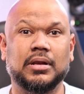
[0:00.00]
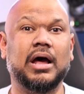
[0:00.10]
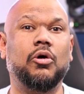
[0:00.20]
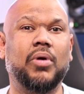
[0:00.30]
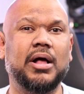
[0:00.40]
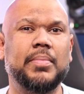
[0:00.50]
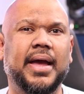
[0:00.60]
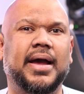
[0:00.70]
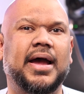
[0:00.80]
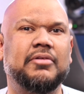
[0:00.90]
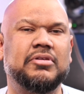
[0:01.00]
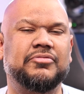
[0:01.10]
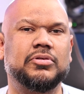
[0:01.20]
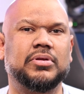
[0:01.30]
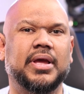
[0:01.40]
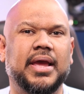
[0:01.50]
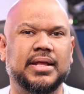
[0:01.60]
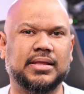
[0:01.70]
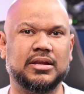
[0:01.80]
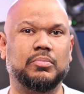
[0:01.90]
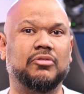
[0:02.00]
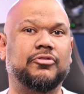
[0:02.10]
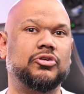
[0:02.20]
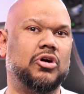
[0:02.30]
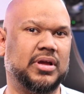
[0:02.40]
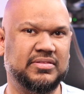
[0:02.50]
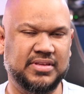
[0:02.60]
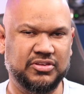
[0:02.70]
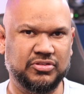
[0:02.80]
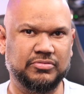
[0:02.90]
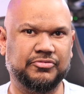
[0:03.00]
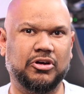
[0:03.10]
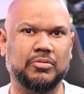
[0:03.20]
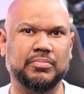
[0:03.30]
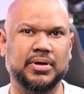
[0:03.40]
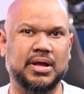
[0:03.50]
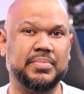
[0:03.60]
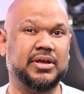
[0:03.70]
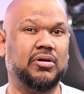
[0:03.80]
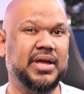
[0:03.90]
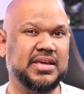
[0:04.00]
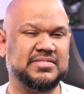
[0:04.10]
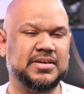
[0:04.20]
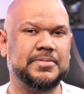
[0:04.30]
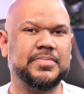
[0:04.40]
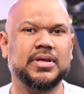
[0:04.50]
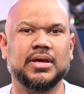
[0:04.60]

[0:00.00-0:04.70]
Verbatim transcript: Now, a while back, I reviewed a Thunderbolt 4 docking station from a company called Acer.